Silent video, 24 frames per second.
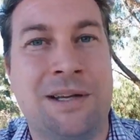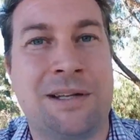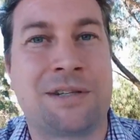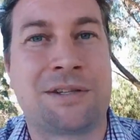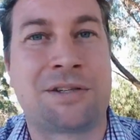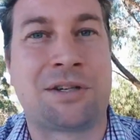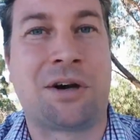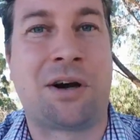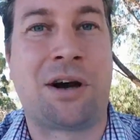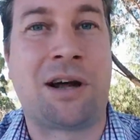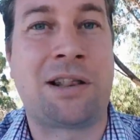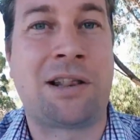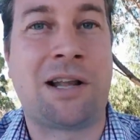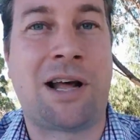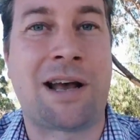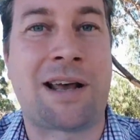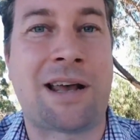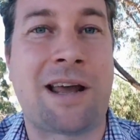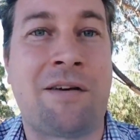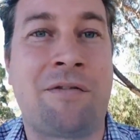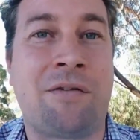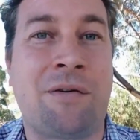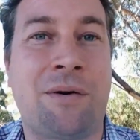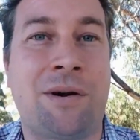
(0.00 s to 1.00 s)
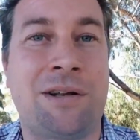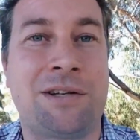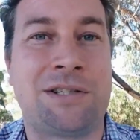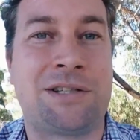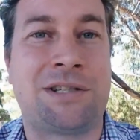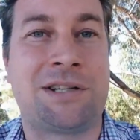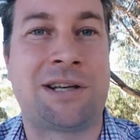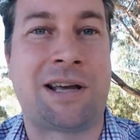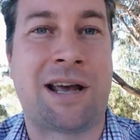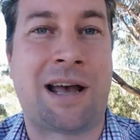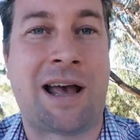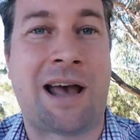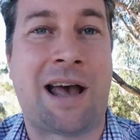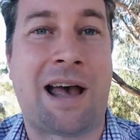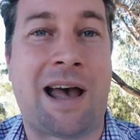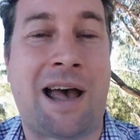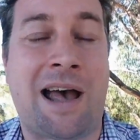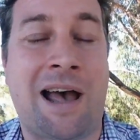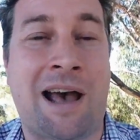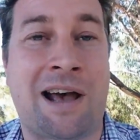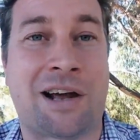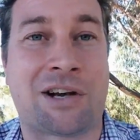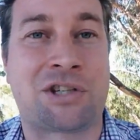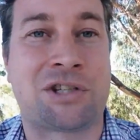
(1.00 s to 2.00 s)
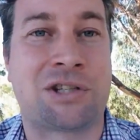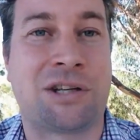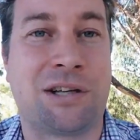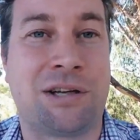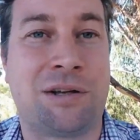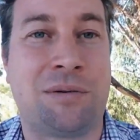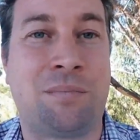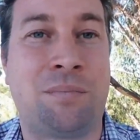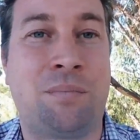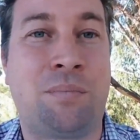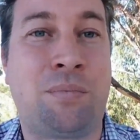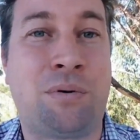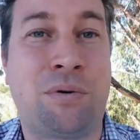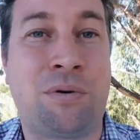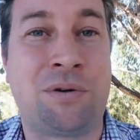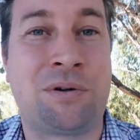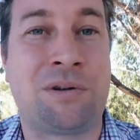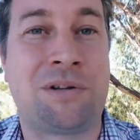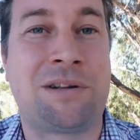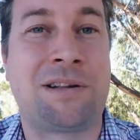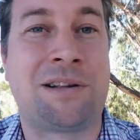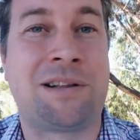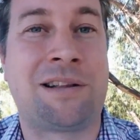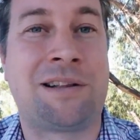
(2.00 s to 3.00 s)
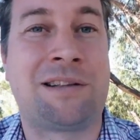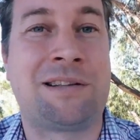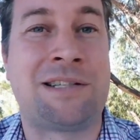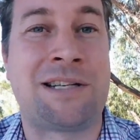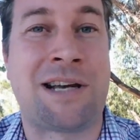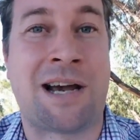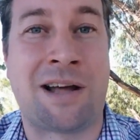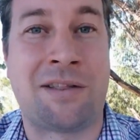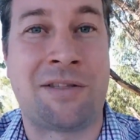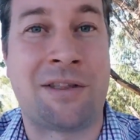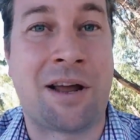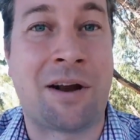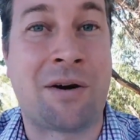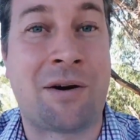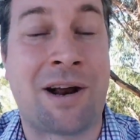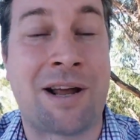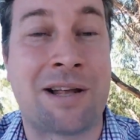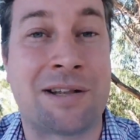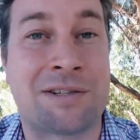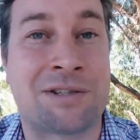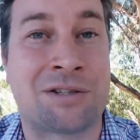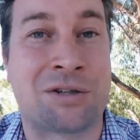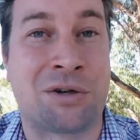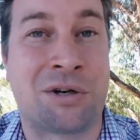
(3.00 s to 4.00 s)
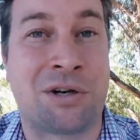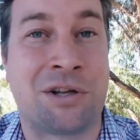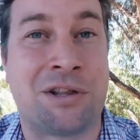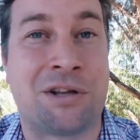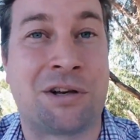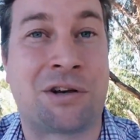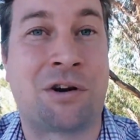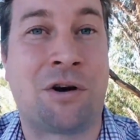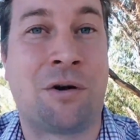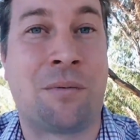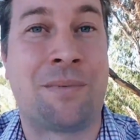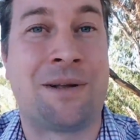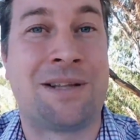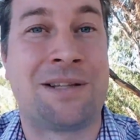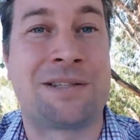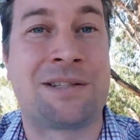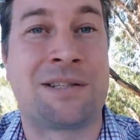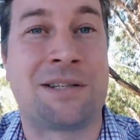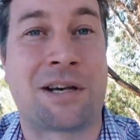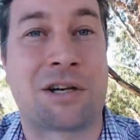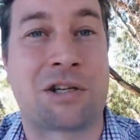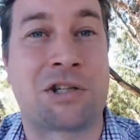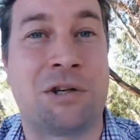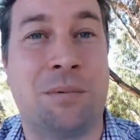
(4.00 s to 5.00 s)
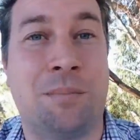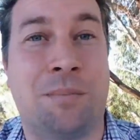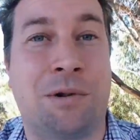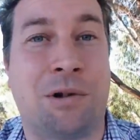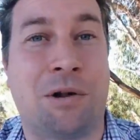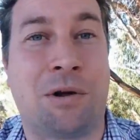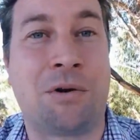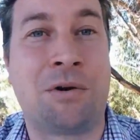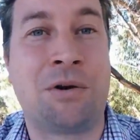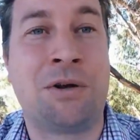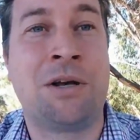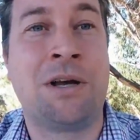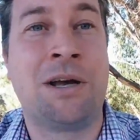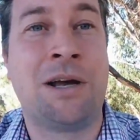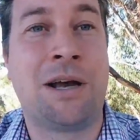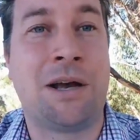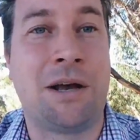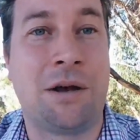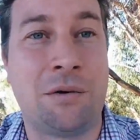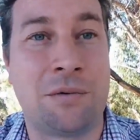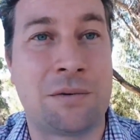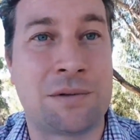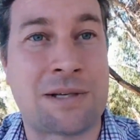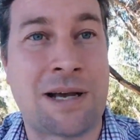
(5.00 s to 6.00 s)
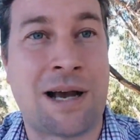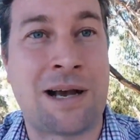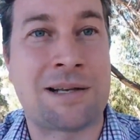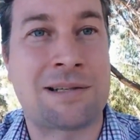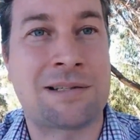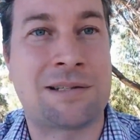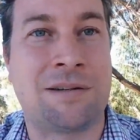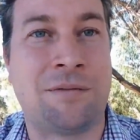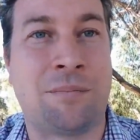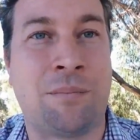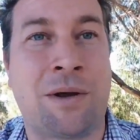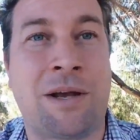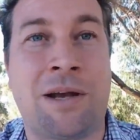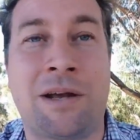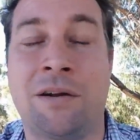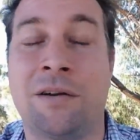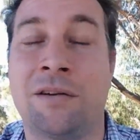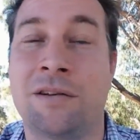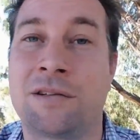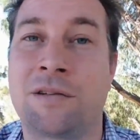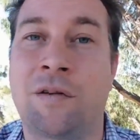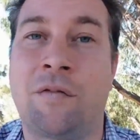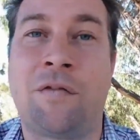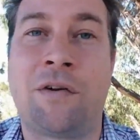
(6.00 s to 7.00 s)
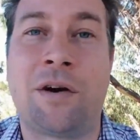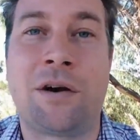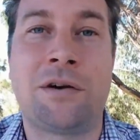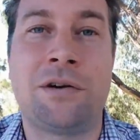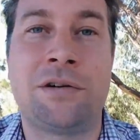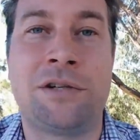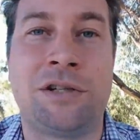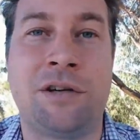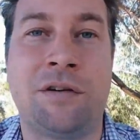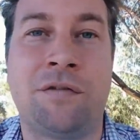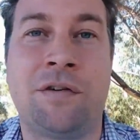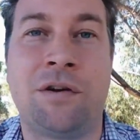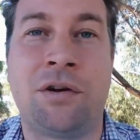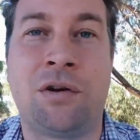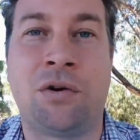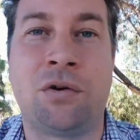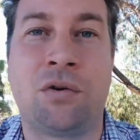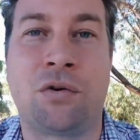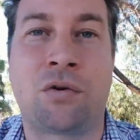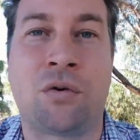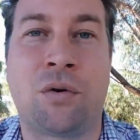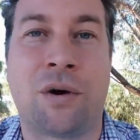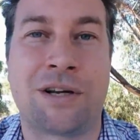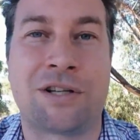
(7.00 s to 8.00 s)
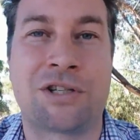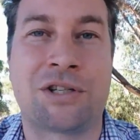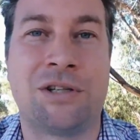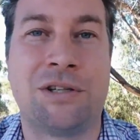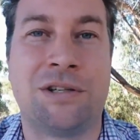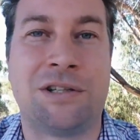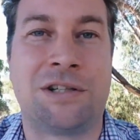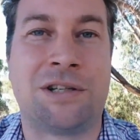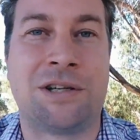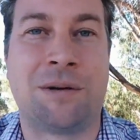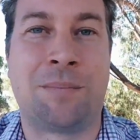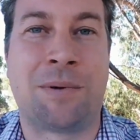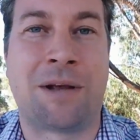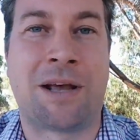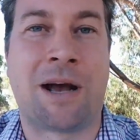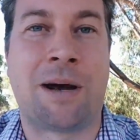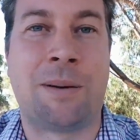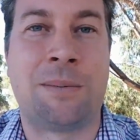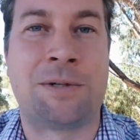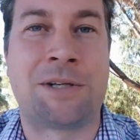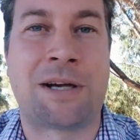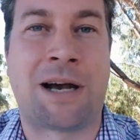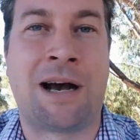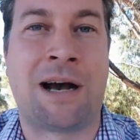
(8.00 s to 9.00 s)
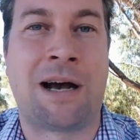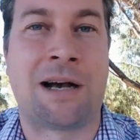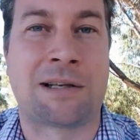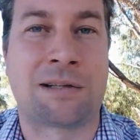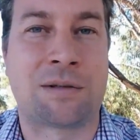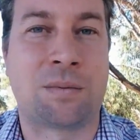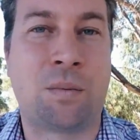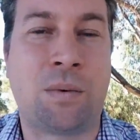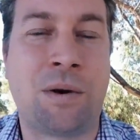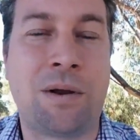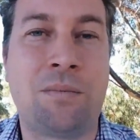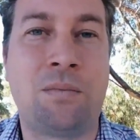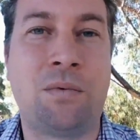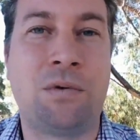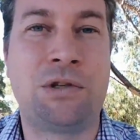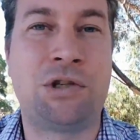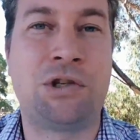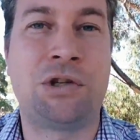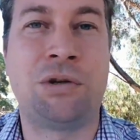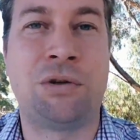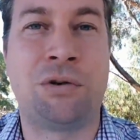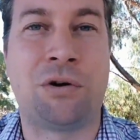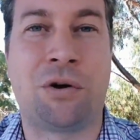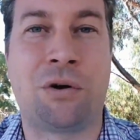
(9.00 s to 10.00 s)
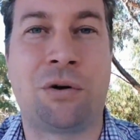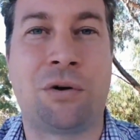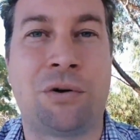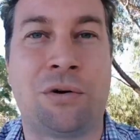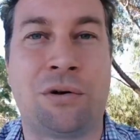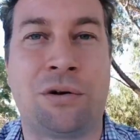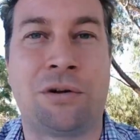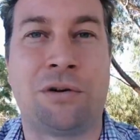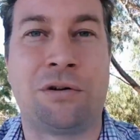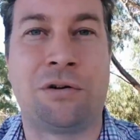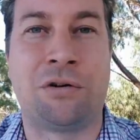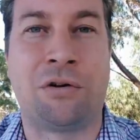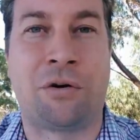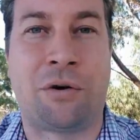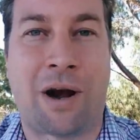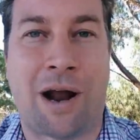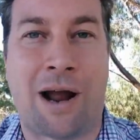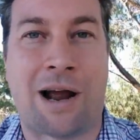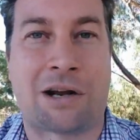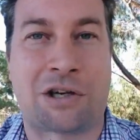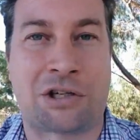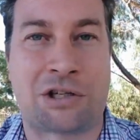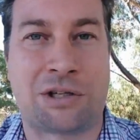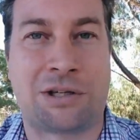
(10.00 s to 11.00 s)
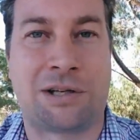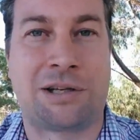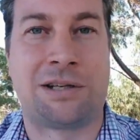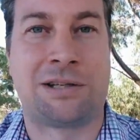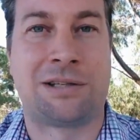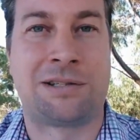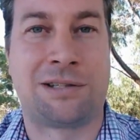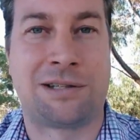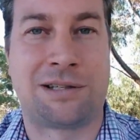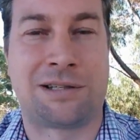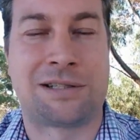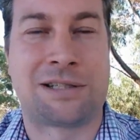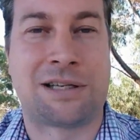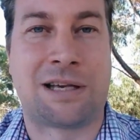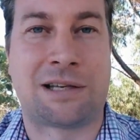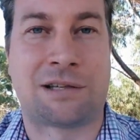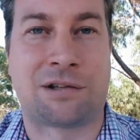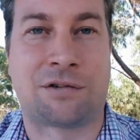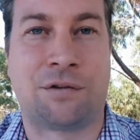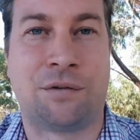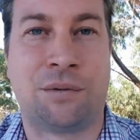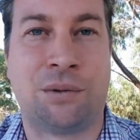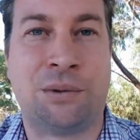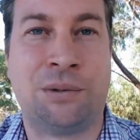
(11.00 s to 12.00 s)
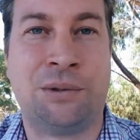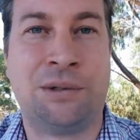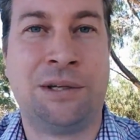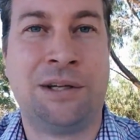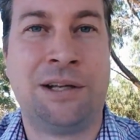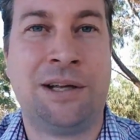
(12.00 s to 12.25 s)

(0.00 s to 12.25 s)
So I'd like everyone to actually put down their answer in the comments section below. It was asked of me, and it's a very difficult question to be able to ask. When would you know you're actually successful?